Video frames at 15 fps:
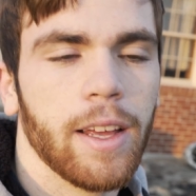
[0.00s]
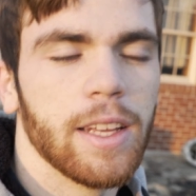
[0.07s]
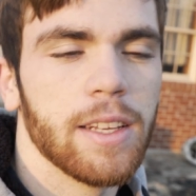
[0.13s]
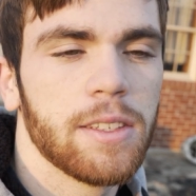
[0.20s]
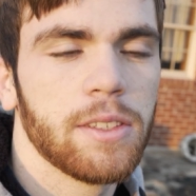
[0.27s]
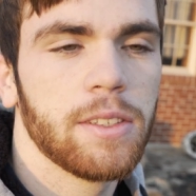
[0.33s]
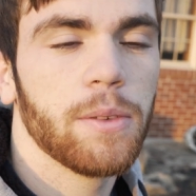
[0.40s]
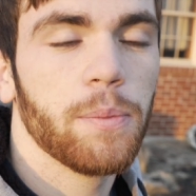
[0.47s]

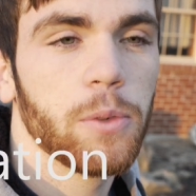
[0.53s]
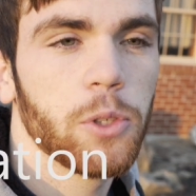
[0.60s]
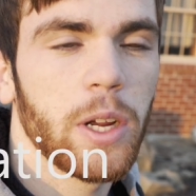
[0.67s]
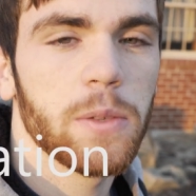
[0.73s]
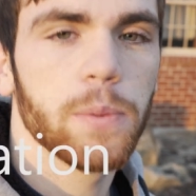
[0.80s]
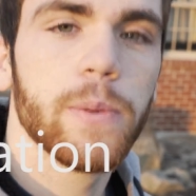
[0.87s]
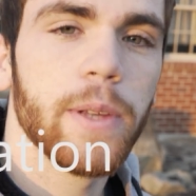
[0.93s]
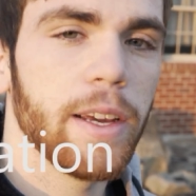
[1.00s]
is
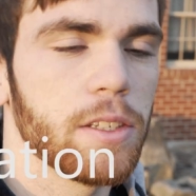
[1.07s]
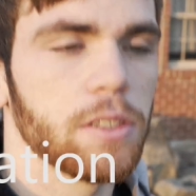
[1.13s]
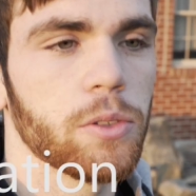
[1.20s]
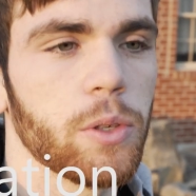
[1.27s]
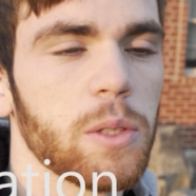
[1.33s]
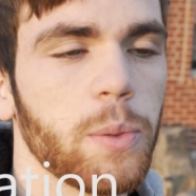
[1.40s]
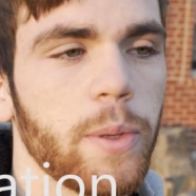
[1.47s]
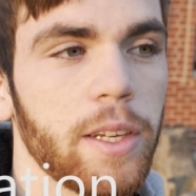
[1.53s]
transportation.
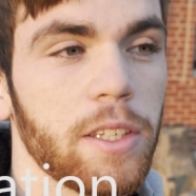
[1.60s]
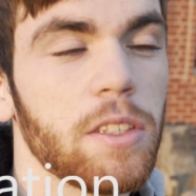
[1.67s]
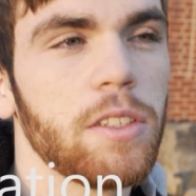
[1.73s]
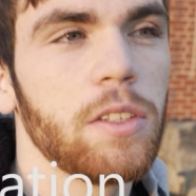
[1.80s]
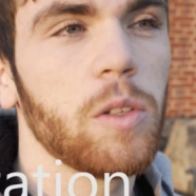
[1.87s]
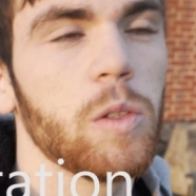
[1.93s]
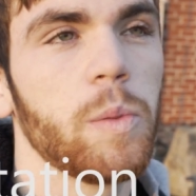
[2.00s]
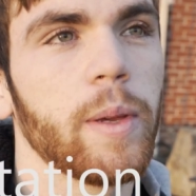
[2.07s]
Transportation
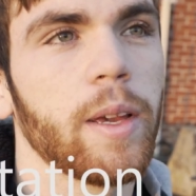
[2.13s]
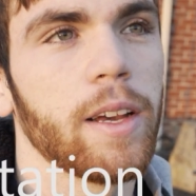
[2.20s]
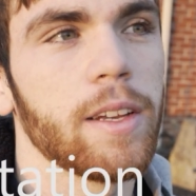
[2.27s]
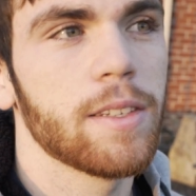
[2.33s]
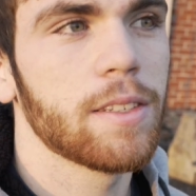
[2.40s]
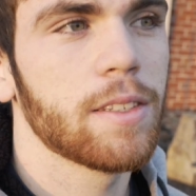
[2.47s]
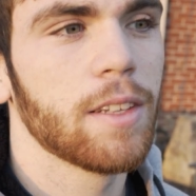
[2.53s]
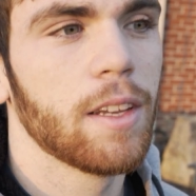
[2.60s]
is huge
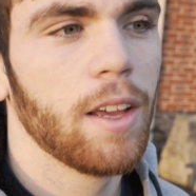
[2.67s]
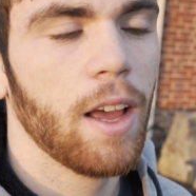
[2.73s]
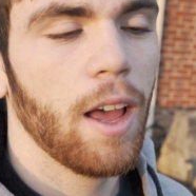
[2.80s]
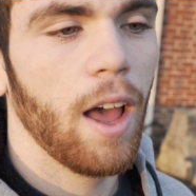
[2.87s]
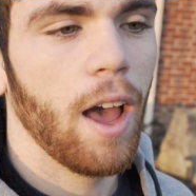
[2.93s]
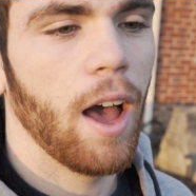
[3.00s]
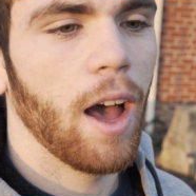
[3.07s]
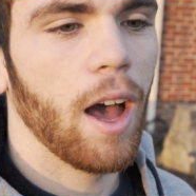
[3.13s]
because
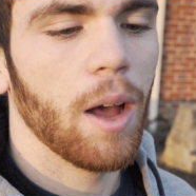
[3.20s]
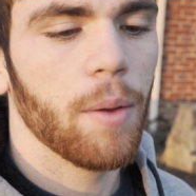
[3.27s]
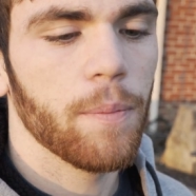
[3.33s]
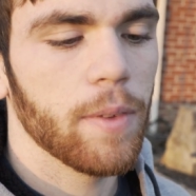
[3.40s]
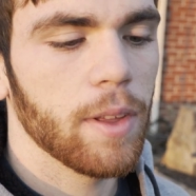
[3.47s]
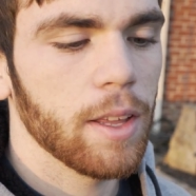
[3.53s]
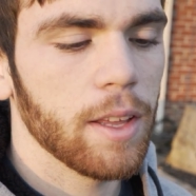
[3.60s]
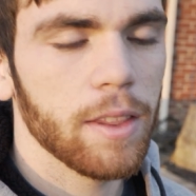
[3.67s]
uh,
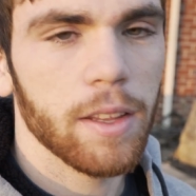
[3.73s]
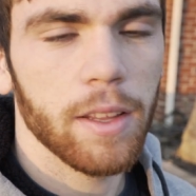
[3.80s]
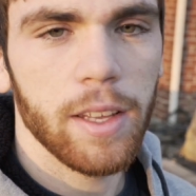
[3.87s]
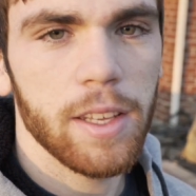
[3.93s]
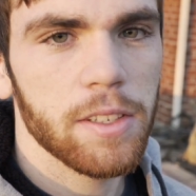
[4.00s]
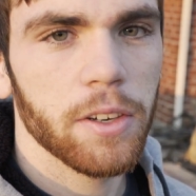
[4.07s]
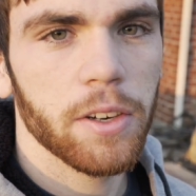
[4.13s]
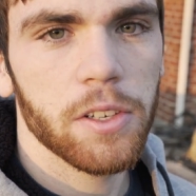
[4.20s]
the
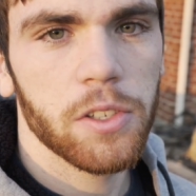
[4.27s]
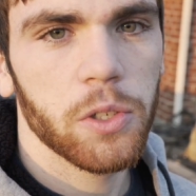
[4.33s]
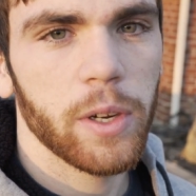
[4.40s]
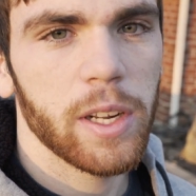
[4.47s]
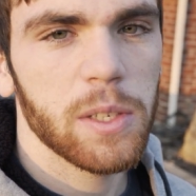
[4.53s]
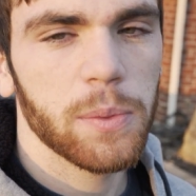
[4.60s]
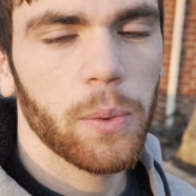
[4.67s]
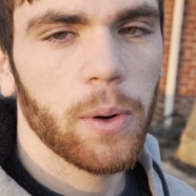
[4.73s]
easier it is to
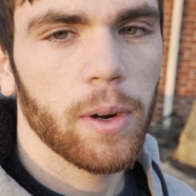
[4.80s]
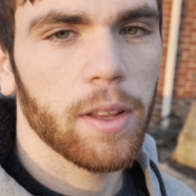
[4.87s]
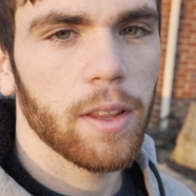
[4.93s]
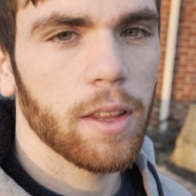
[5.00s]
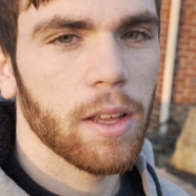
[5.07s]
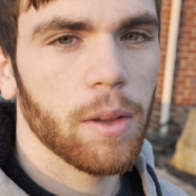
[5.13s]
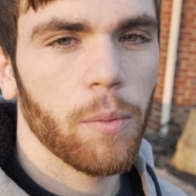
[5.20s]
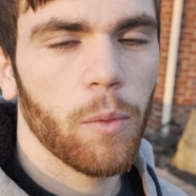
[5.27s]
transport,
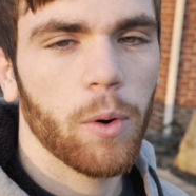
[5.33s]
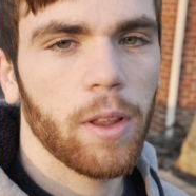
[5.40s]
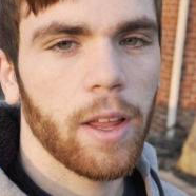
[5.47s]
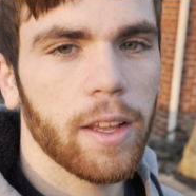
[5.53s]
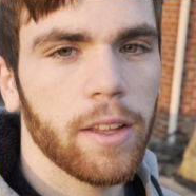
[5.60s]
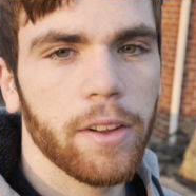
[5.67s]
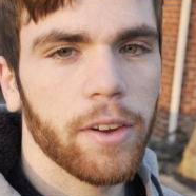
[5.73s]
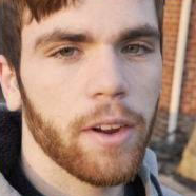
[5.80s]
the more
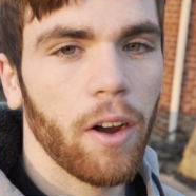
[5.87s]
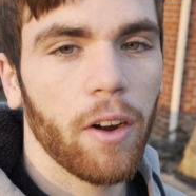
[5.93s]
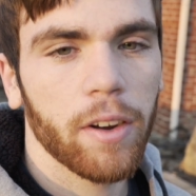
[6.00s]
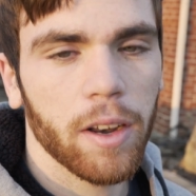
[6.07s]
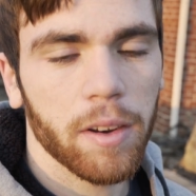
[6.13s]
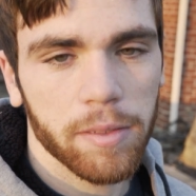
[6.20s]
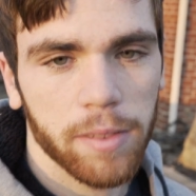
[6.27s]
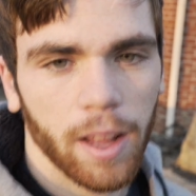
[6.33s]
likely you are
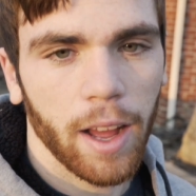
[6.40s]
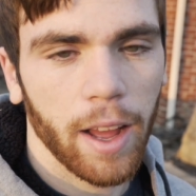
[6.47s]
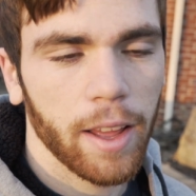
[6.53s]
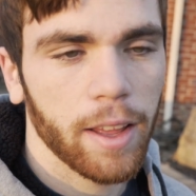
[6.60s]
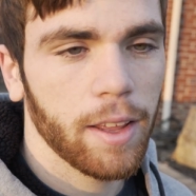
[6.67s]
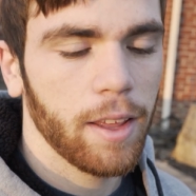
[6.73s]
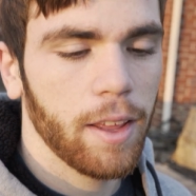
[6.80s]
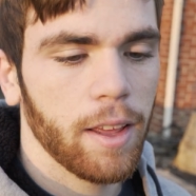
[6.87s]
going to
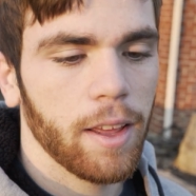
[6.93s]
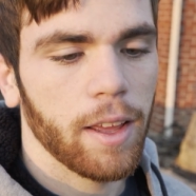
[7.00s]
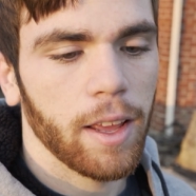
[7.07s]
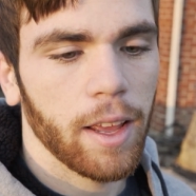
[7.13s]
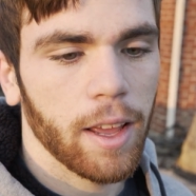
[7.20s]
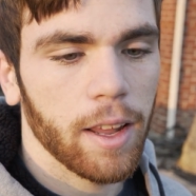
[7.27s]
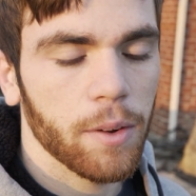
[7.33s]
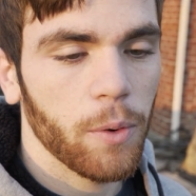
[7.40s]
fly.
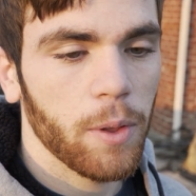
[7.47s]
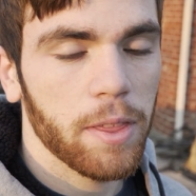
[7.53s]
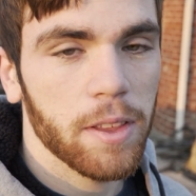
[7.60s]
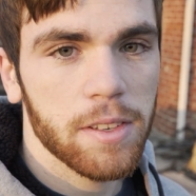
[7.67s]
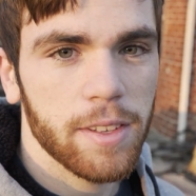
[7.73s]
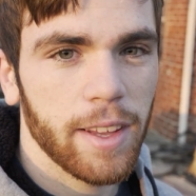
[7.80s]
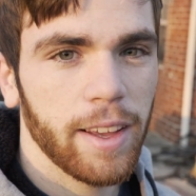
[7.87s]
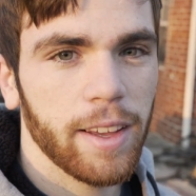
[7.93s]
And with
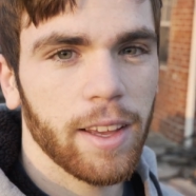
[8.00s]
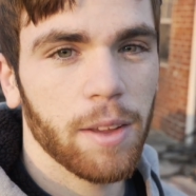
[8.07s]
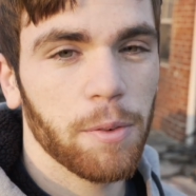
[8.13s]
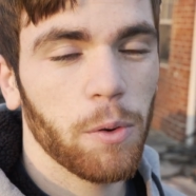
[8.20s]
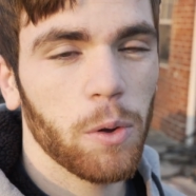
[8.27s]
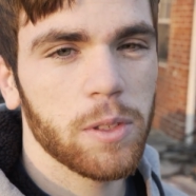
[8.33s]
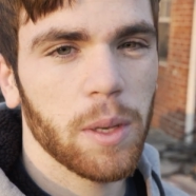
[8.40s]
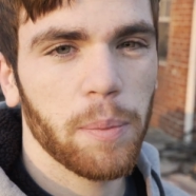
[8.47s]
this thing, it
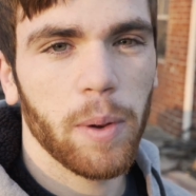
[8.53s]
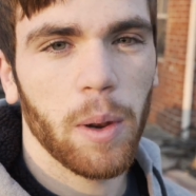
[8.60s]
folds